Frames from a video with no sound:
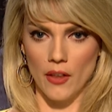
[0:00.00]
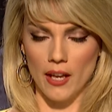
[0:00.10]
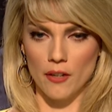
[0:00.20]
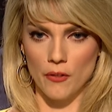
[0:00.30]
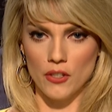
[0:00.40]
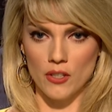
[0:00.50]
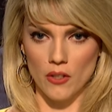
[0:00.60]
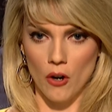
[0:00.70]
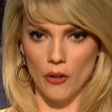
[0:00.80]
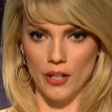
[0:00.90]
Then, if this is
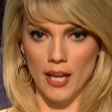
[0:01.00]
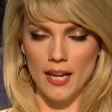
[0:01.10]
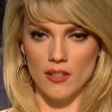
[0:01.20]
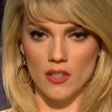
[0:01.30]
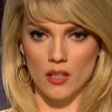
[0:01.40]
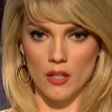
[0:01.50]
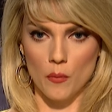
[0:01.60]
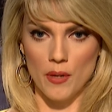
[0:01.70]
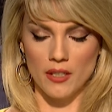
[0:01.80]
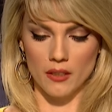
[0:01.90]
all the case, it's a little
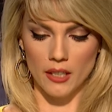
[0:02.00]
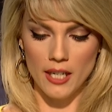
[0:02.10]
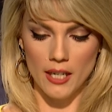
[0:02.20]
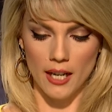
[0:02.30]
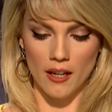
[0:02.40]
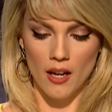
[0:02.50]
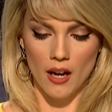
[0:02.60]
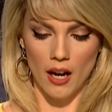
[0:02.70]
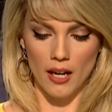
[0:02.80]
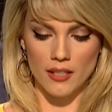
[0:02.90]
misleading
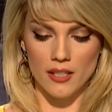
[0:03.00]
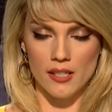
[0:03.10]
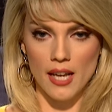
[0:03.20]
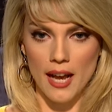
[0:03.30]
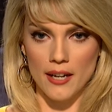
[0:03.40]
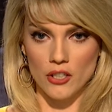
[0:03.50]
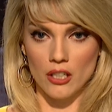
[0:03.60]
uh, to say to